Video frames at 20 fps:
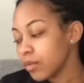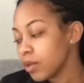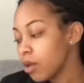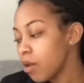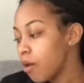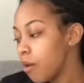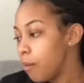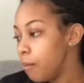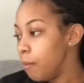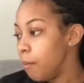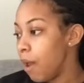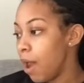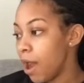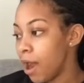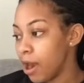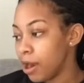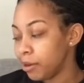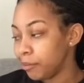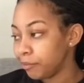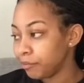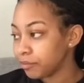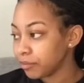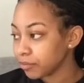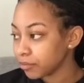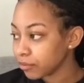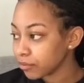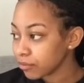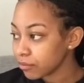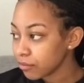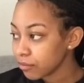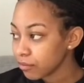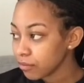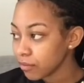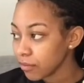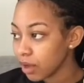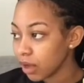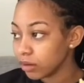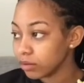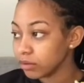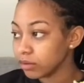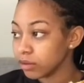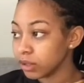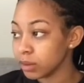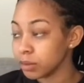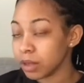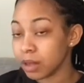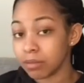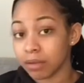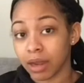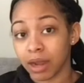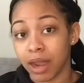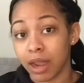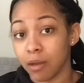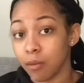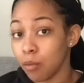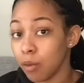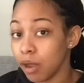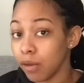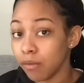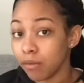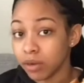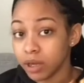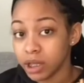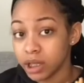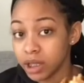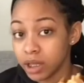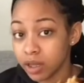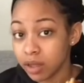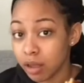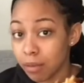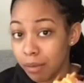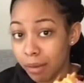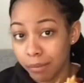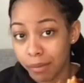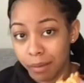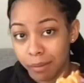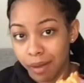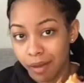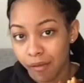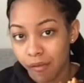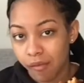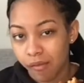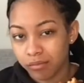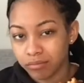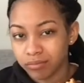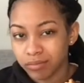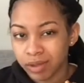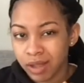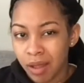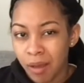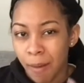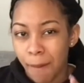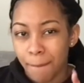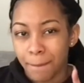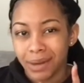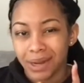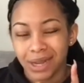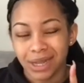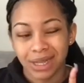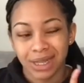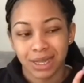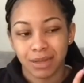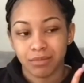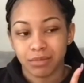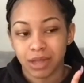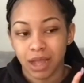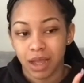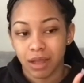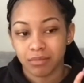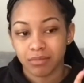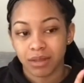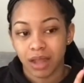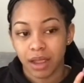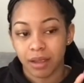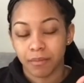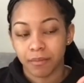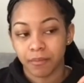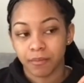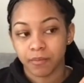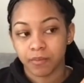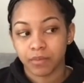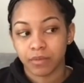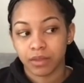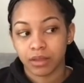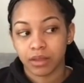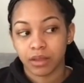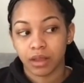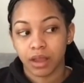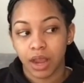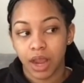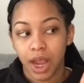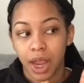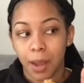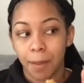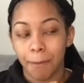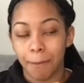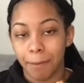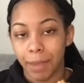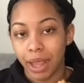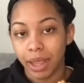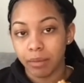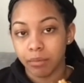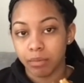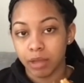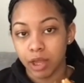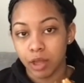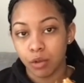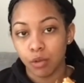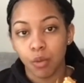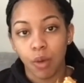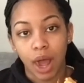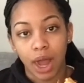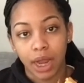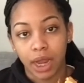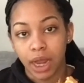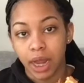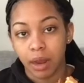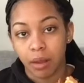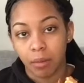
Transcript: Man, sometimes I can't wait for these to come out my mouth. But then sometimes, like, it made me who I am.